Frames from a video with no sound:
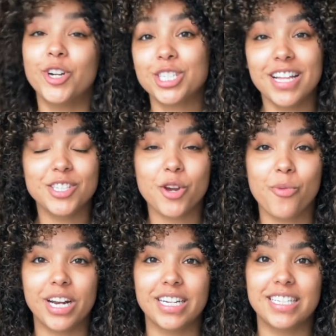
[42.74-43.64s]
the first cleanser I
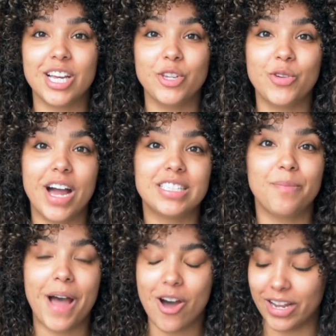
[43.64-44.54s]
wanted to tell you guys
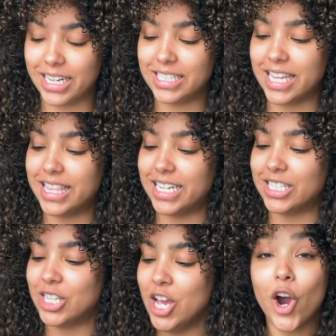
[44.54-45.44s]
about is
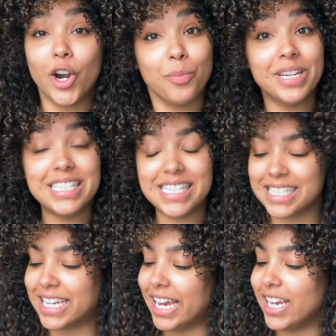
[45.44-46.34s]
this Urban
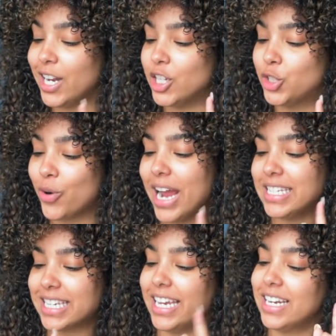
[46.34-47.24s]
Skin Dry
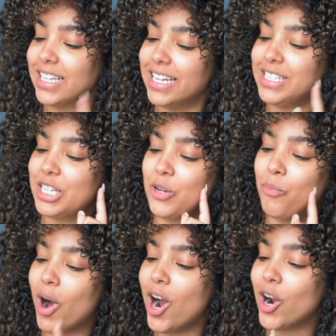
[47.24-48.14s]
Skin Cleansing
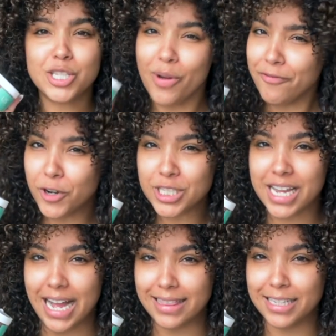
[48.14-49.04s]
Bar. So I first
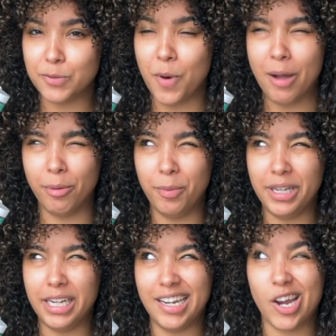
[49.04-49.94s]
got this
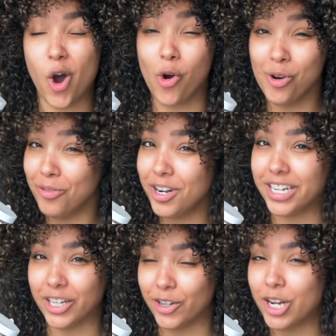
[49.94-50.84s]
probably over a
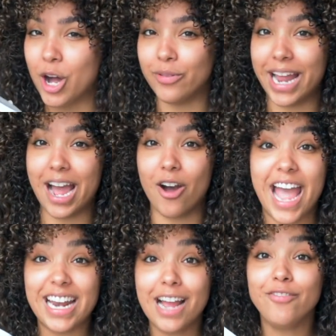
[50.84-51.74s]
year ago now,
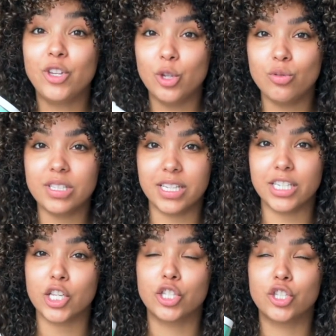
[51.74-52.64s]
and I've used
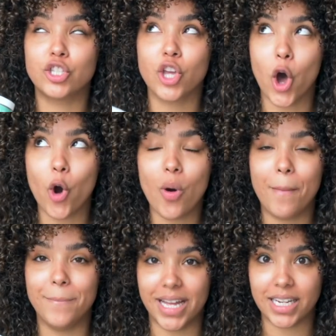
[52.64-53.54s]
this so
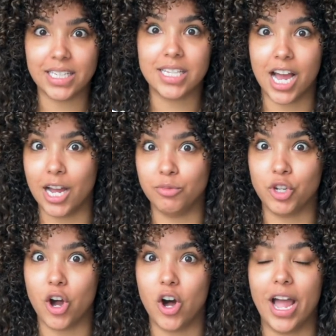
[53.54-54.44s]
many times,
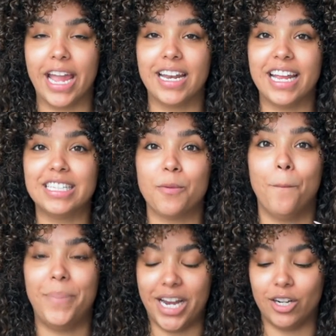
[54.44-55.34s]
y'all, and it's
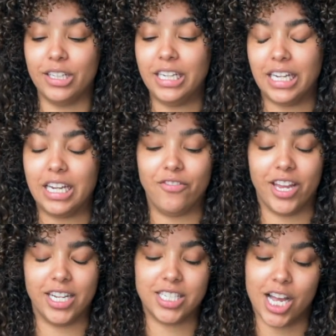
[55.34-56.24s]
barely
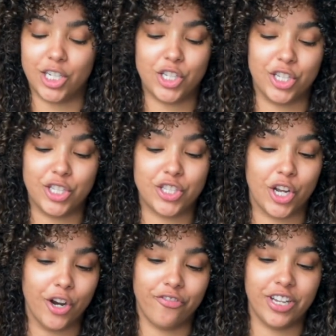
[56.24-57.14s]
even touched the
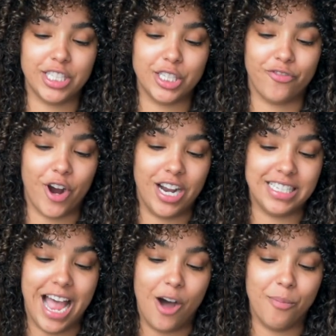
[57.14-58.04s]
surface as far as
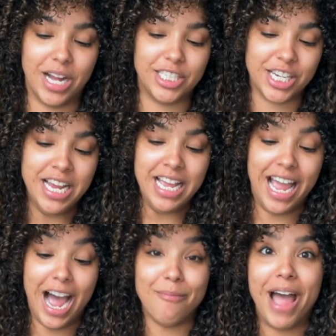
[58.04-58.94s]
how much
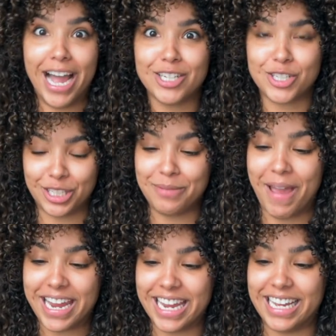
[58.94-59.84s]
I'm actually
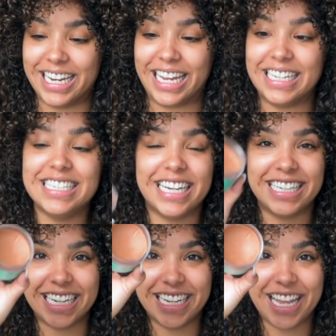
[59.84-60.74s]
making an
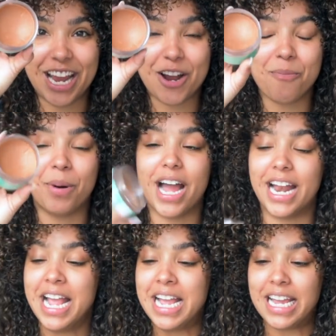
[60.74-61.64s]
indent in there,
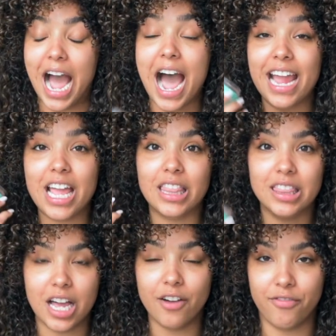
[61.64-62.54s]
but I
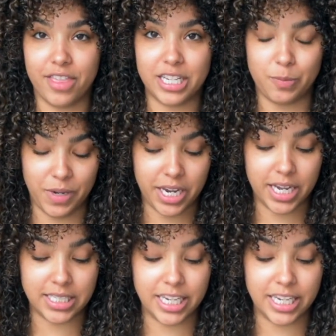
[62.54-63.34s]
love this because